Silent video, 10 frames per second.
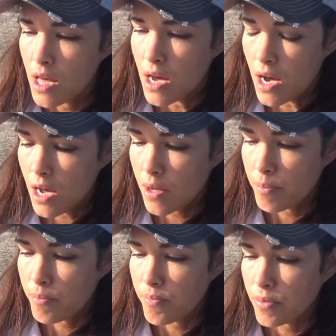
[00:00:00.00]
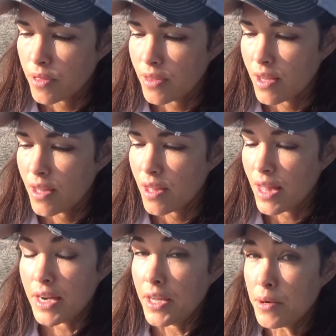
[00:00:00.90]
And
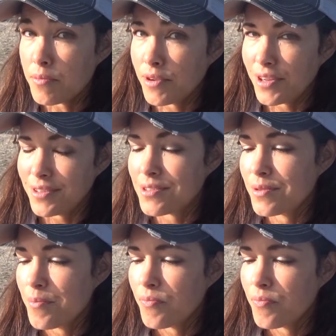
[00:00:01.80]
it reads,